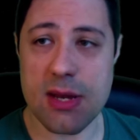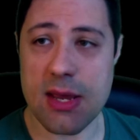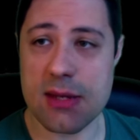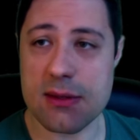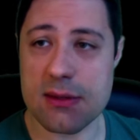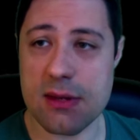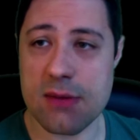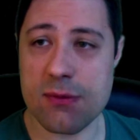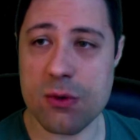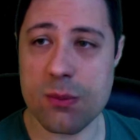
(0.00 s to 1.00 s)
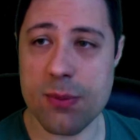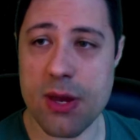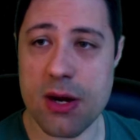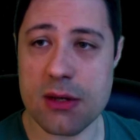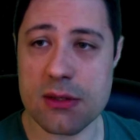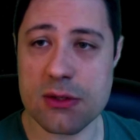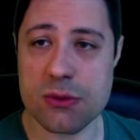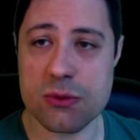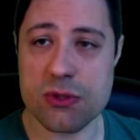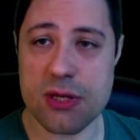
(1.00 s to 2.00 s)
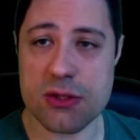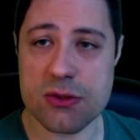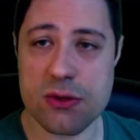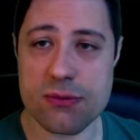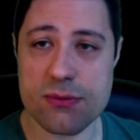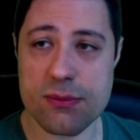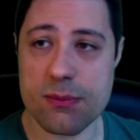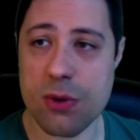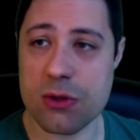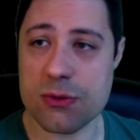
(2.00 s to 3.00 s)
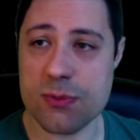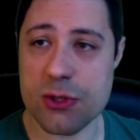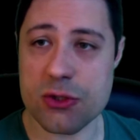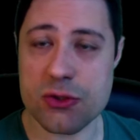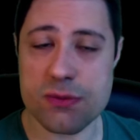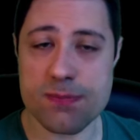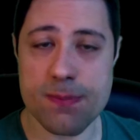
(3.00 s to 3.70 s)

And if you compare the two sets of box plots,